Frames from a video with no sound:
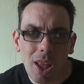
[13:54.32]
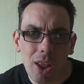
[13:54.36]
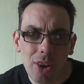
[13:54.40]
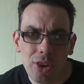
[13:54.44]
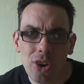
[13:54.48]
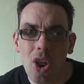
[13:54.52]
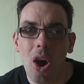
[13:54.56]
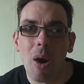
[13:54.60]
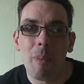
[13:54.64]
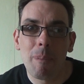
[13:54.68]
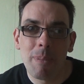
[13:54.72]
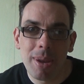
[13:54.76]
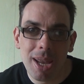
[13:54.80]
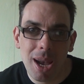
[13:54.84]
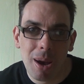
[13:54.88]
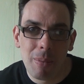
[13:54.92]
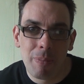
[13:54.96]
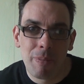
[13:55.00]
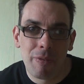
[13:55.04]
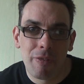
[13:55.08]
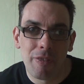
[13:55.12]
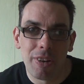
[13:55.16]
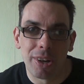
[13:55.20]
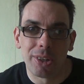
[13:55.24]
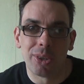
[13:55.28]
not be
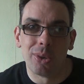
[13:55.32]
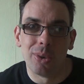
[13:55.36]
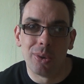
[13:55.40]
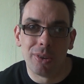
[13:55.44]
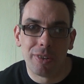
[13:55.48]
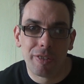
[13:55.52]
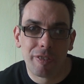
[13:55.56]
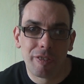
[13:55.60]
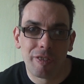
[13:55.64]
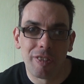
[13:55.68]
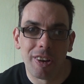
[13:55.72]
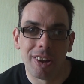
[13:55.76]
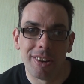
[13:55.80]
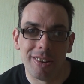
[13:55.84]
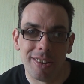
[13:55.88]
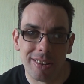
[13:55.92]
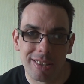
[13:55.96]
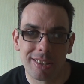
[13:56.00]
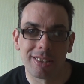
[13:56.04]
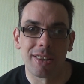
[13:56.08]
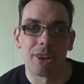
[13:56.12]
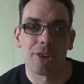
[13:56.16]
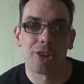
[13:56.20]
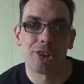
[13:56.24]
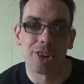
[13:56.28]
up for good fun
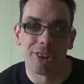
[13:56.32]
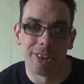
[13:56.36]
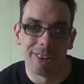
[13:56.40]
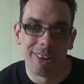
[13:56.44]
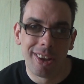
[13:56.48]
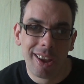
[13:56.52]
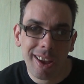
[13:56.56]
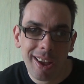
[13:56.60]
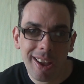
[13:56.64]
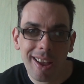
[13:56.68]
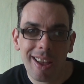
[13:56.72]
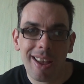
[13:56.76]
discussion